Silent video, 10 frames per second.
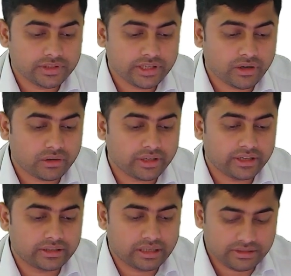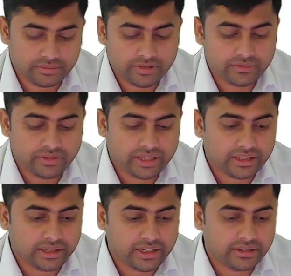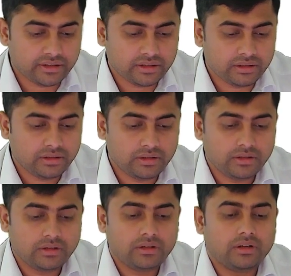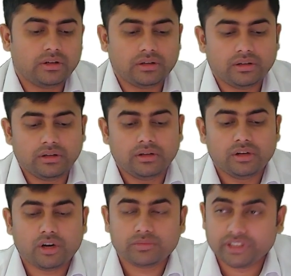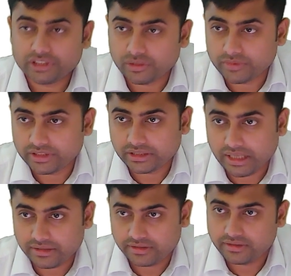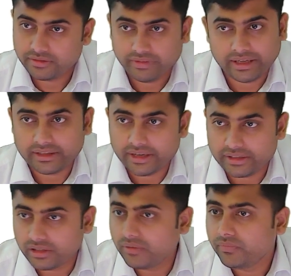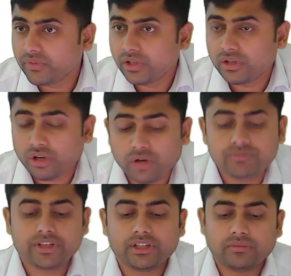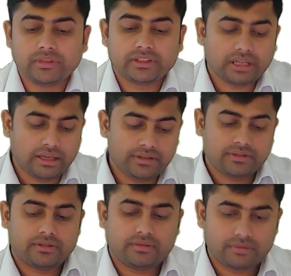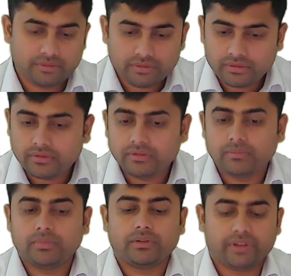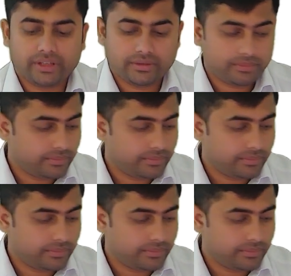a concrete class, means we can create the object of this class. Perfect.